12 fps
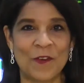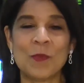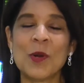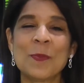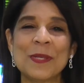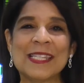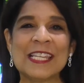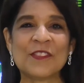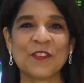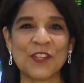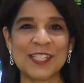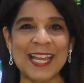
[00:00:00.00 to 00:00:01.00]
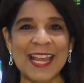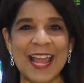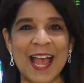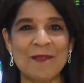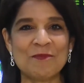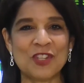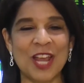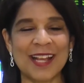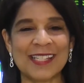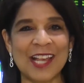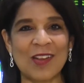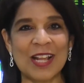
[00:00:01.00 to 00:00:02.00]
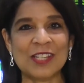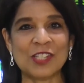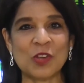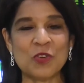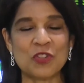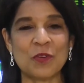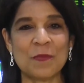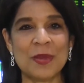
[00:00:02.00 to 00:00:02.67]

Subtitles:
For more Business First AM, check us out on social